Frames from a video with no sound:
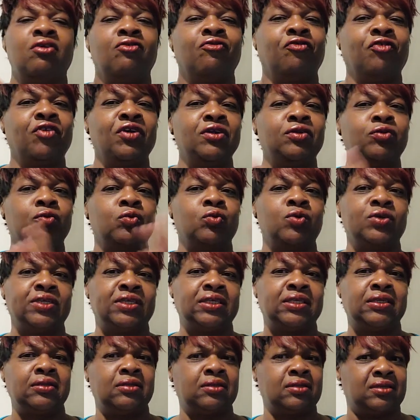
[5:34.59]
friend who
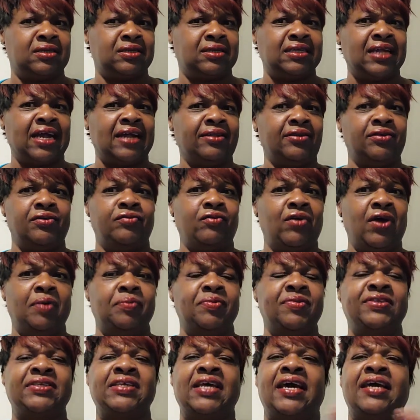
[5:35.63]
was standing
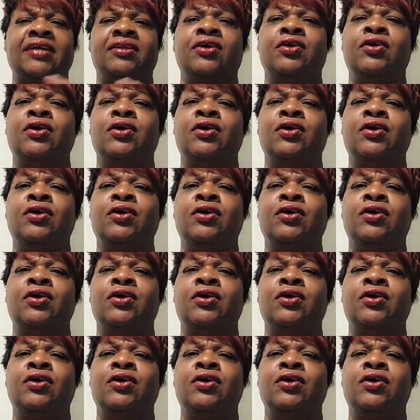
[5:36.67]
right beside